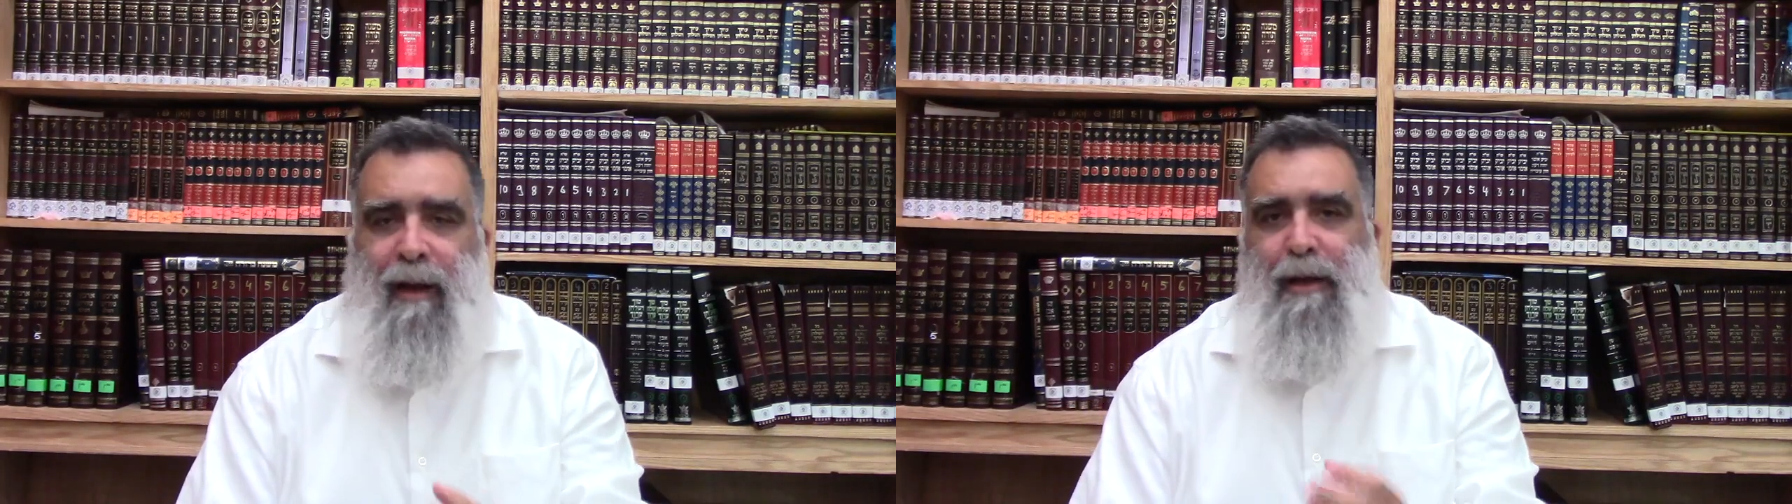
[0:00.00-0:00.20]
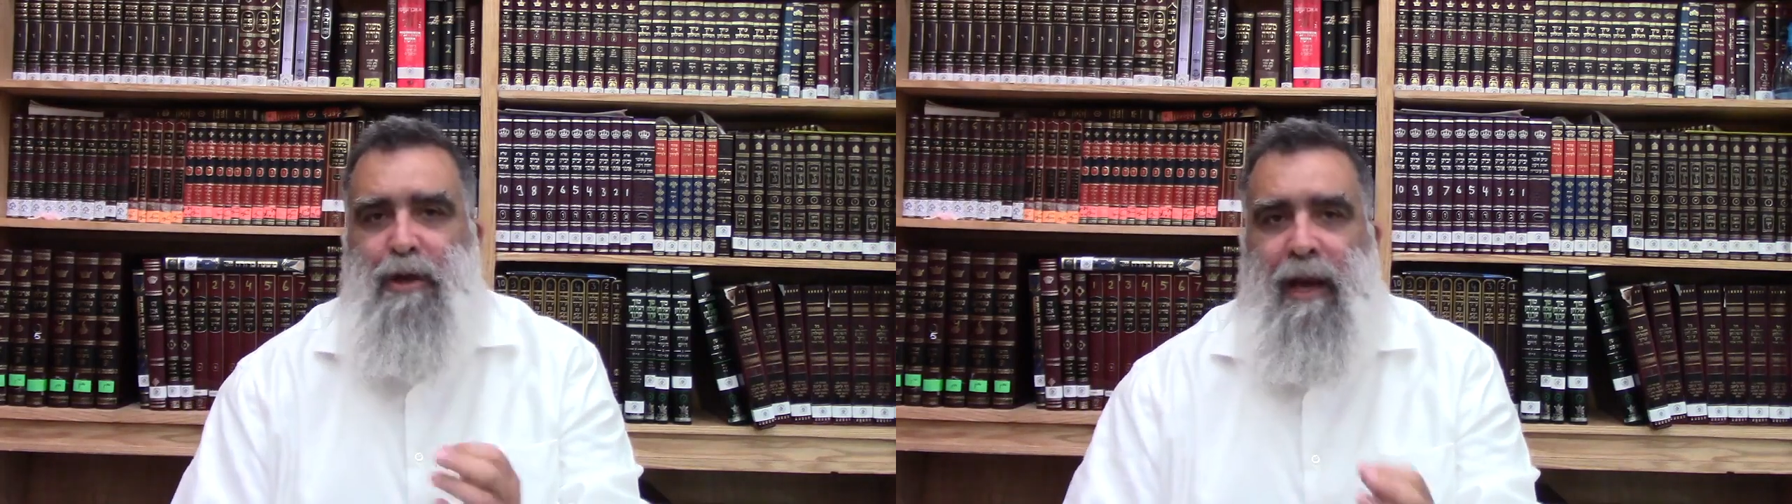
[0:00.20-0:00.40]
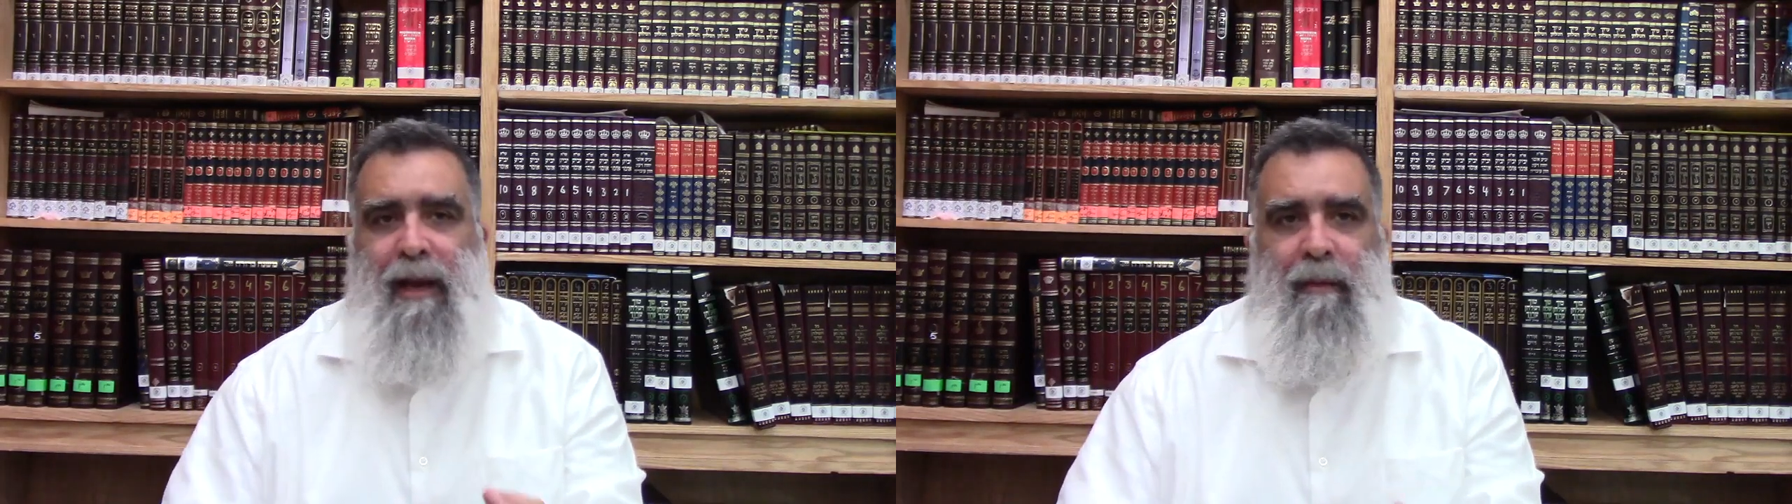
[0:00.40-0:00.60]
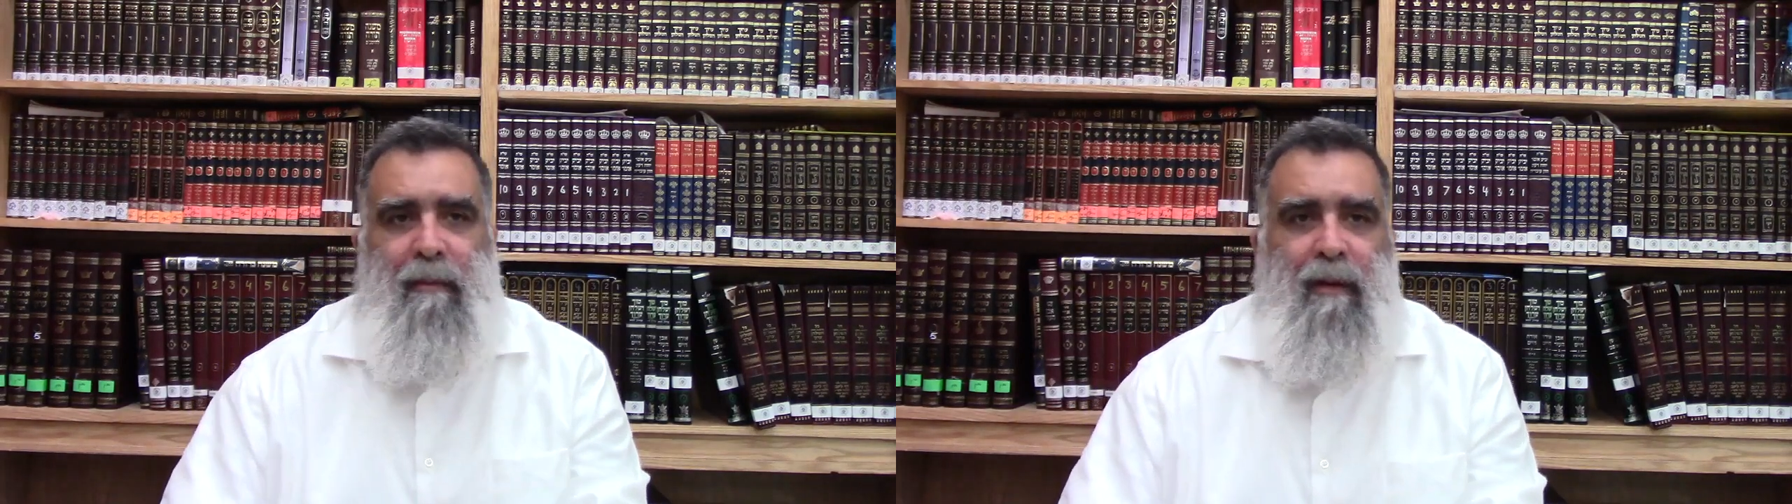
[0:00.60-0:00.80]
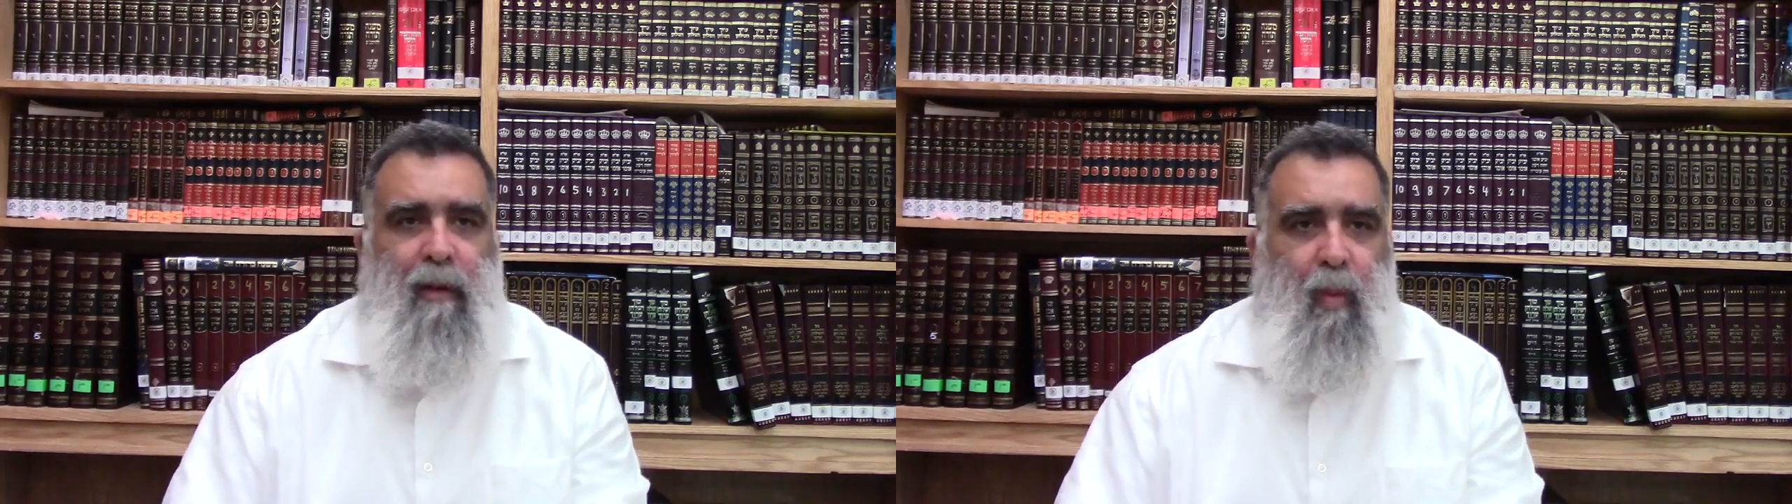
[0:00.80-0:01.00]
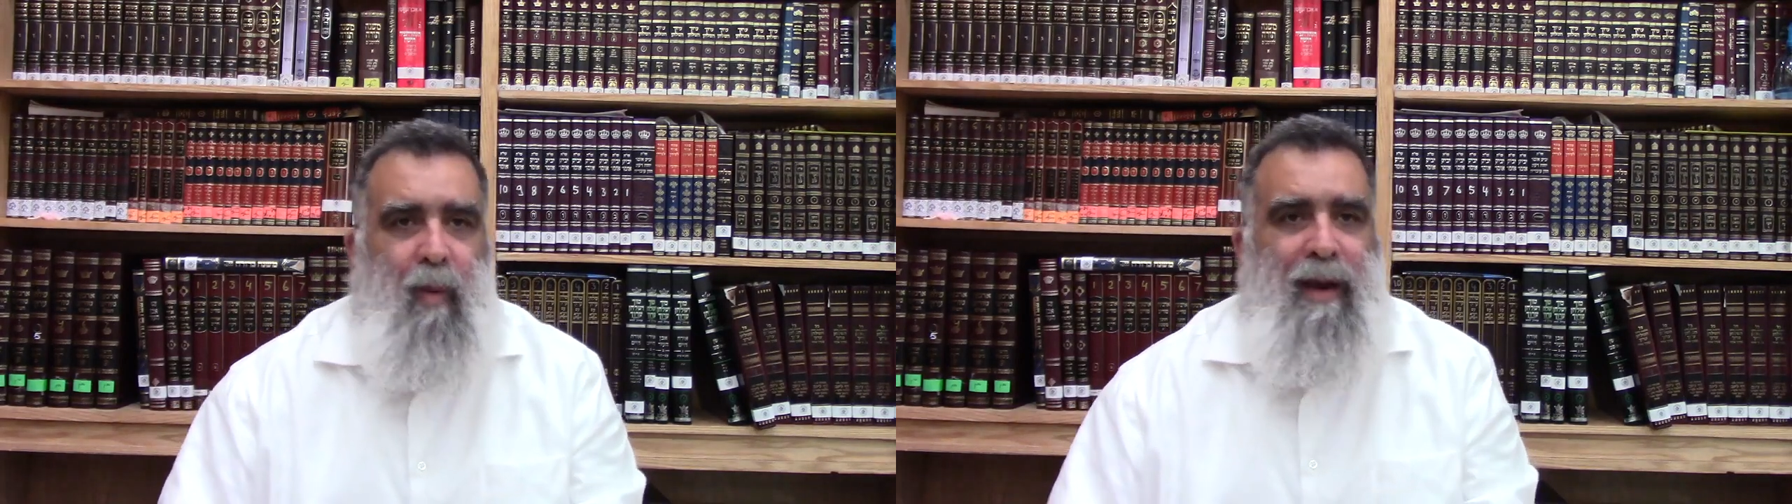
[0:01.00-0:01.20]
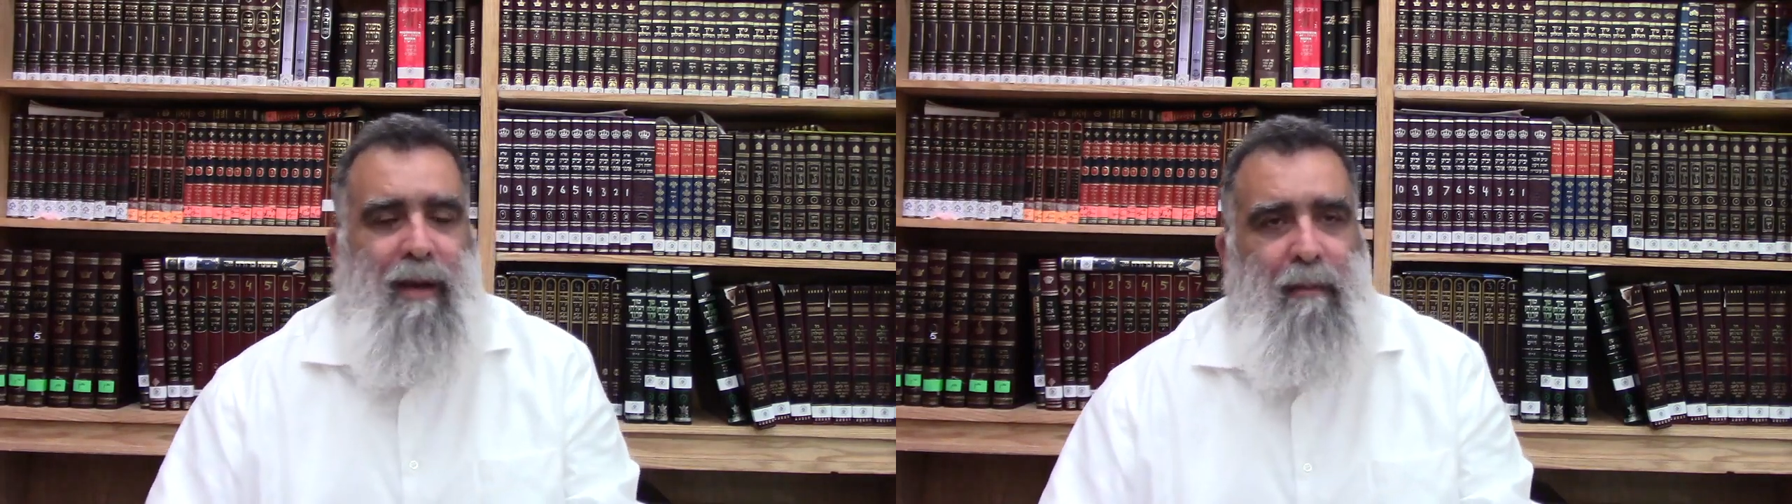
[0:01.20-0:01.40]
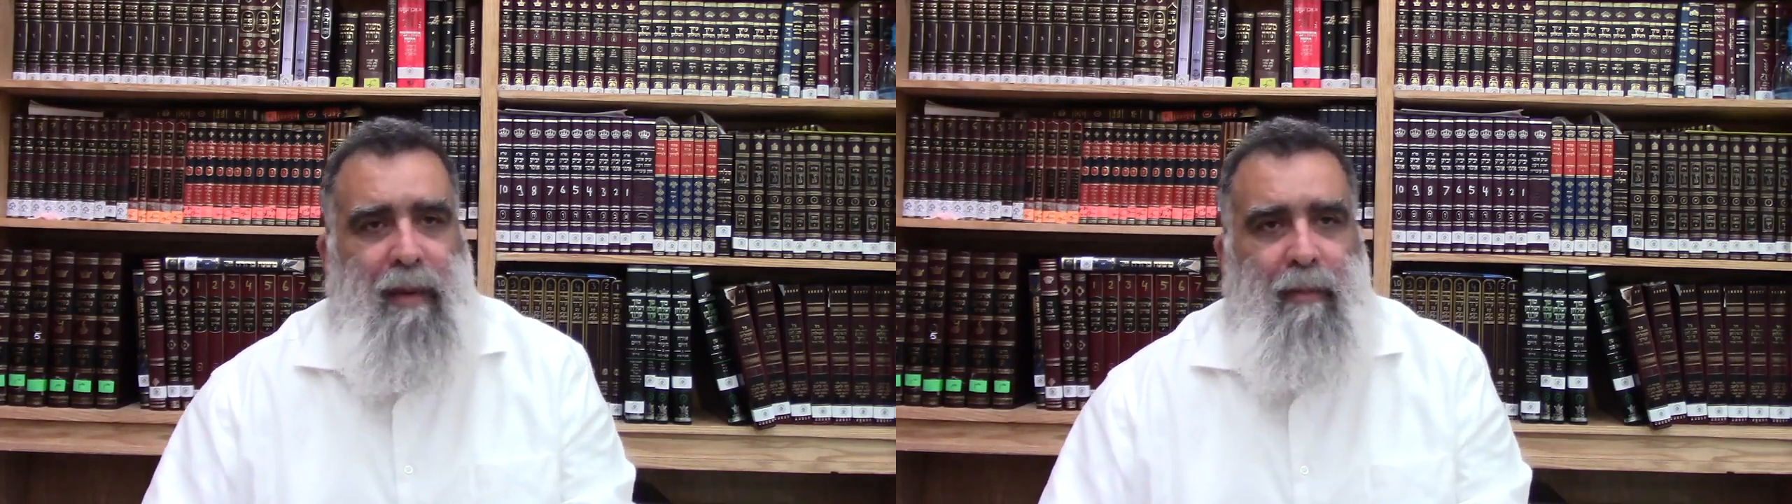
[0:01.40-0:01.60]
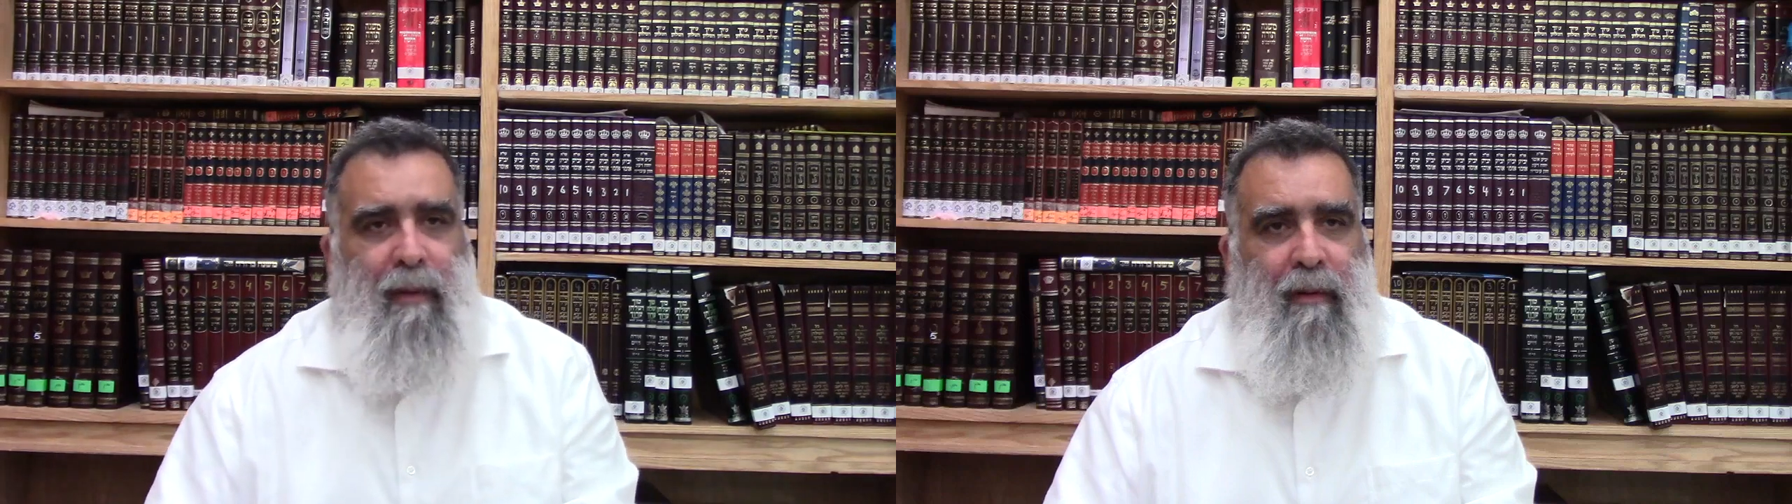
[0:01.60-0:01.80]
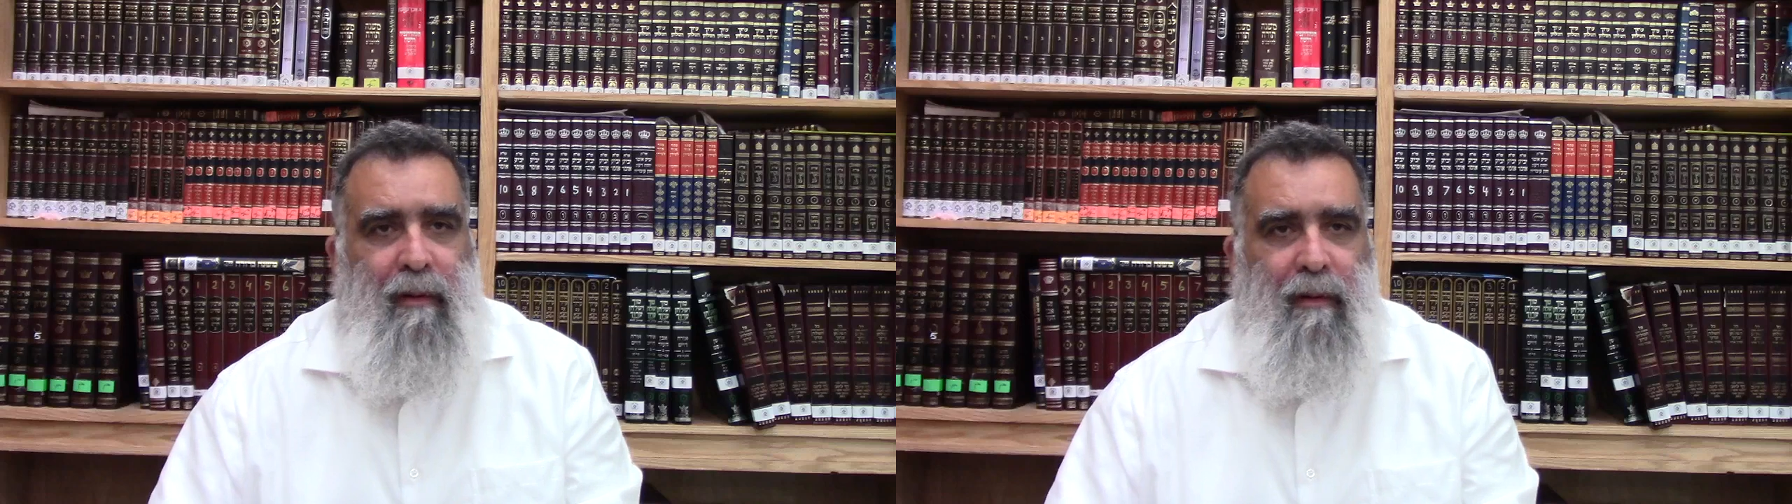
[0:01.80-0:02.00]
Rashaim, wicked
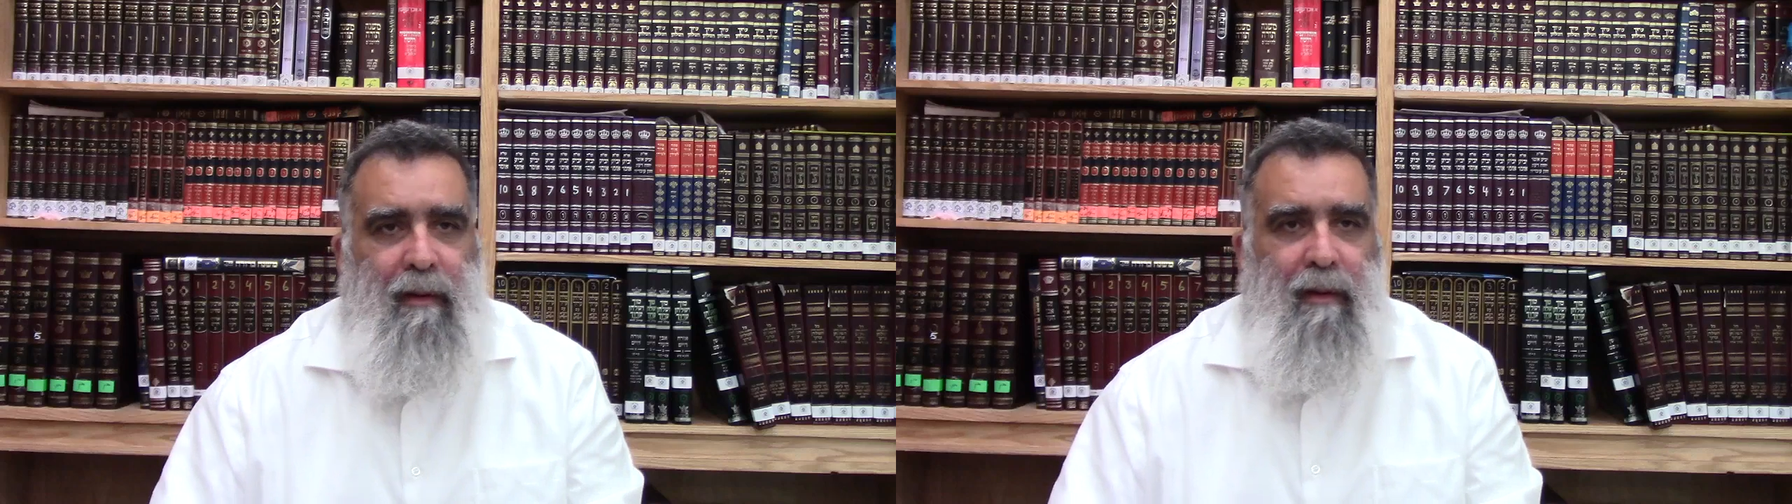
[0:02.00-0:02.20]
people,